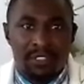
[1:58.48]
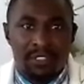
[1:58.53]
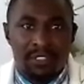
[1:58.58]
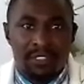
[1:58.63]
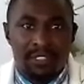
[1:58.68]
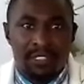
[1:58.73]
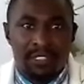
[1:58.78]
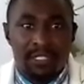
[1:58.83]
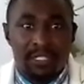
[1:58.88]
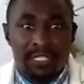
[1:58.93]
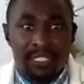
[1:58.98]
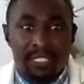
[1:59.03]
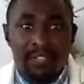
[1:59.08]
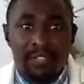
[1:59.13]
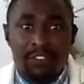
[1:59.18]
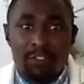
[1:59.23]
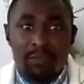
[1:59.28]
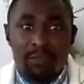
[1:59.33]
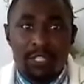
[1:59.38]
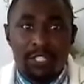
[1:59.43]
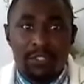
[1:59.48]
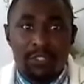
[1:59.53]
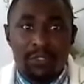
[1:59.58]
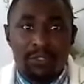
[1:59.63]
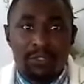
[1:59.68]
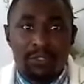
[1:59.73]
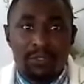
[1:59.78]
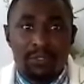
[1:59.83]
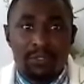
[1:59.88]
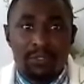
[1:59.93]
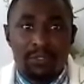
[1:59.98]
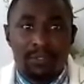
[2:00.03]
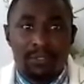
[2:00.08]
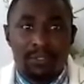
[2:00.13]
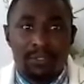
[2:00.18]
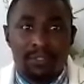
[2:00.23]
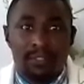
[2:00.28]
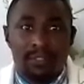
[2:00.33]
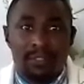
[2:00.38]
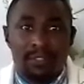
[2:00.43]
In seed formation,
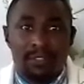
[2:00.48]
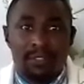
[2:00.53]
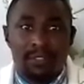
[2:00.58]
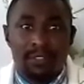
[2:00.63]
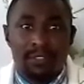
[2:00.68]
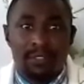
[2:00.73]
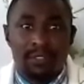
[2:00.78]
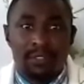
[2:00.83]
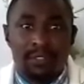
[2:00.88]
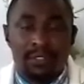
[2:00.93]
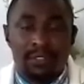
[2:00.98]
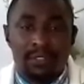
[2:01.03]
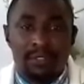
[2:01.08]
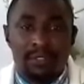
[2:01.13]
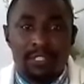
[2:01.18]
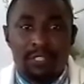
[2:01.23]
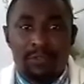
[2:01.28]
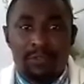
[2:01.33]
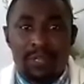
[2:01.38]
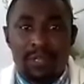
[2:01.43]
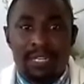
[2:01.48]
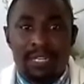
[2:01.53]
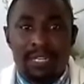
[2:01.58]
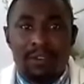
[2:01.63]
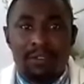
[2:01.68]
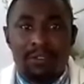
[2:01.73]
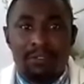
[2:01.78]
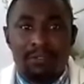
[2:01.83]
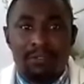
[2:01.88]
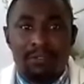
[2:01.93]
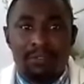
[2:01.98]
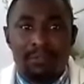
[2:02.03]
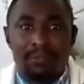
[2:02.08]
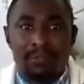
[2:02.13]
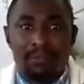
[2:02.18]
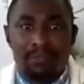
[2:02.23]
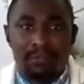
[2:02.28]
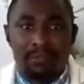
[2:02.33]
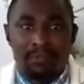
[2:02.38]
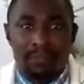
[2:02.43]
this one now,
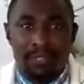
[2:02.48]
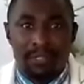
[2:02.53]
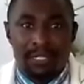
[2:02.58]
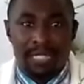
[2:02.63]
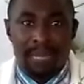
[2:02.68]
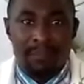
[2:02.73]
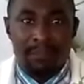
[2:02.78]
in terms